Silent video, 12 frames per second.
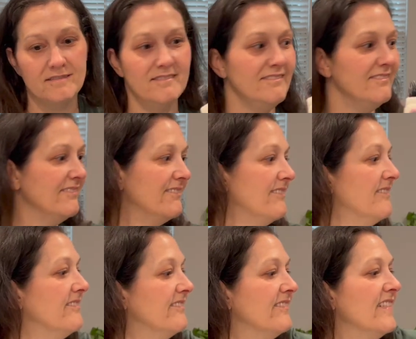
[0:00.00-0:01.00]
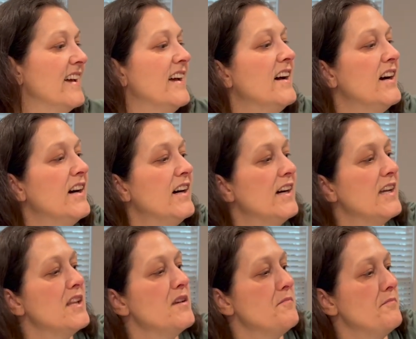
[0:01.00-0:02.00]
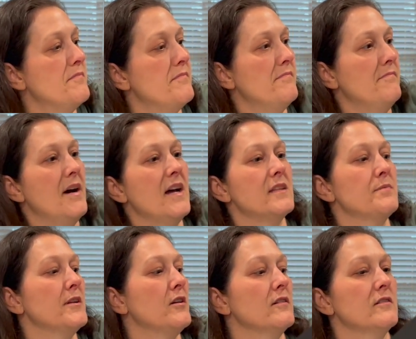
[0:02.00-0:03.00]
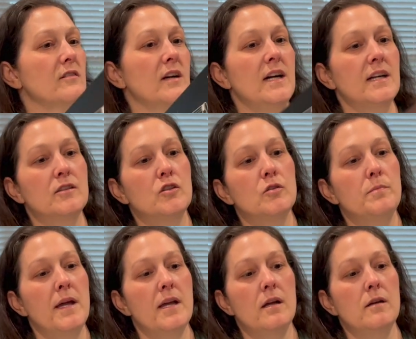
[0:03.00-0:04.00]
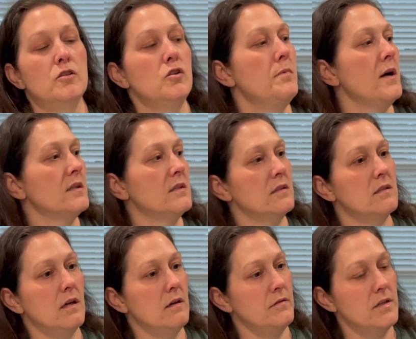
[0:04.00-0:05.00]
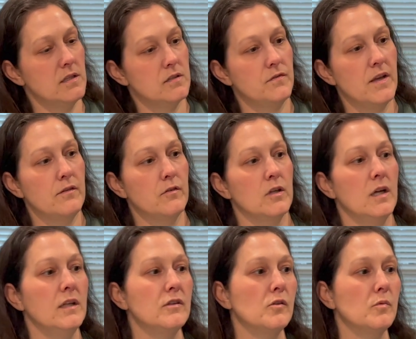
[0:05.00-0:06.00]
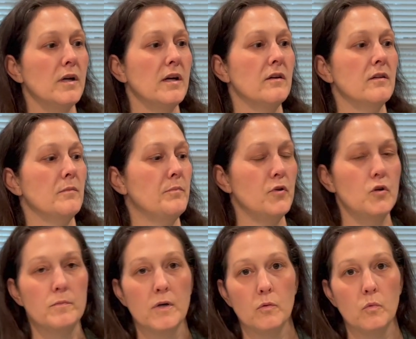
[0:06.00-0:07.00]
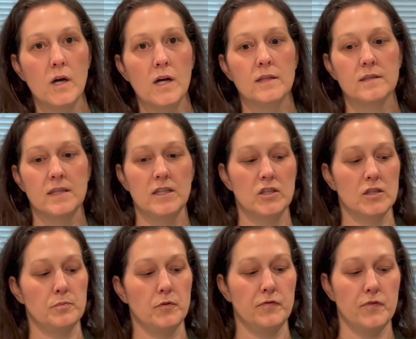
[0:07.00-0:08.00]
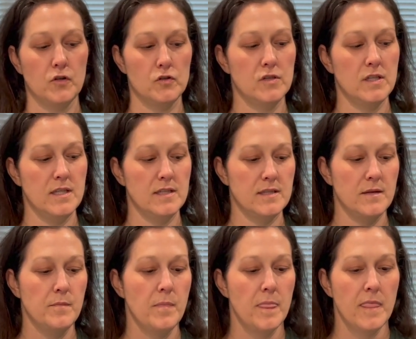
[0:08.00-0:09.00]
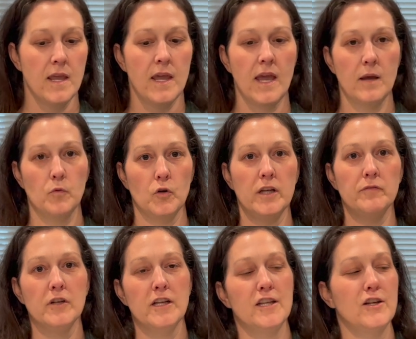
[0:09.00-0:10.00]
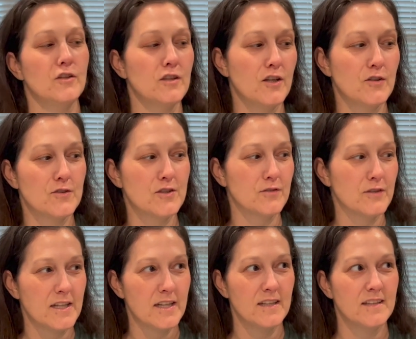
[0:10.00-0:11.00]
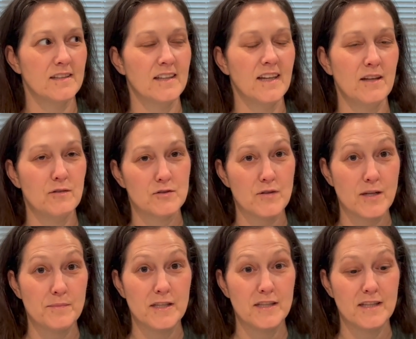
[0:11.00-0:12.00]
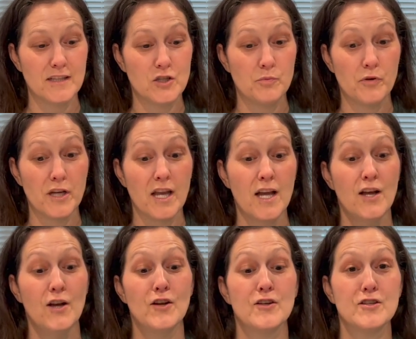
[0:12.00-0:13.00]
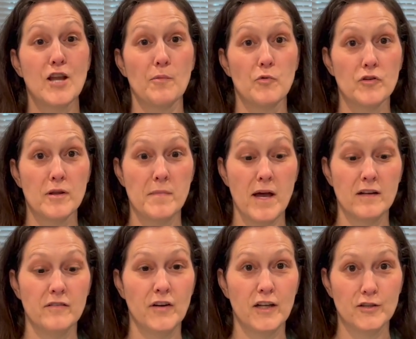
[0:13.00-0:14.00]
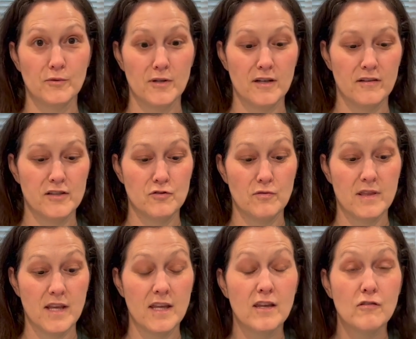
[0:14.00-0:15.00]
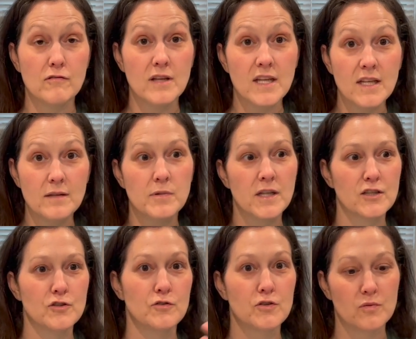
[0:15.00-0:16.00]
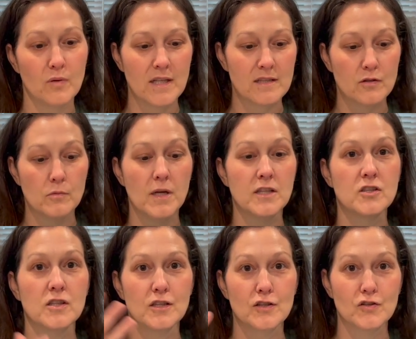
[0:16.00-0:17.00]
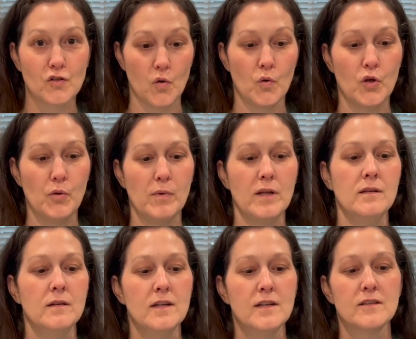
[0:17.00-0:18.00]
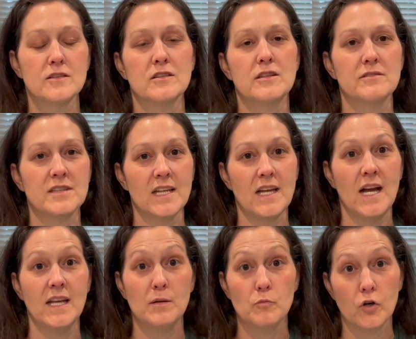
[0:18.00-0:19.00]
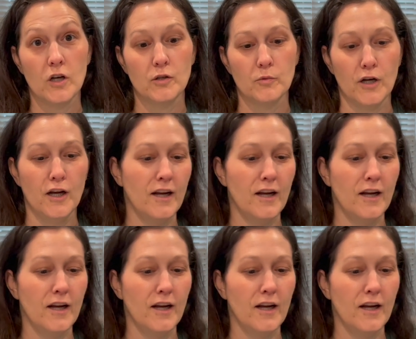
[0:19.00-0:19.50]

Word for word: and then my husband also got two pair, two boxes of his favorite underwear, the Puma ones. He just prefers these. And we're getting ready to go to Costa Rica and it was recommended that you bring double the amount of underwear as you think you need because you sweat so much and it's so humid. So he was like, I need more underwear.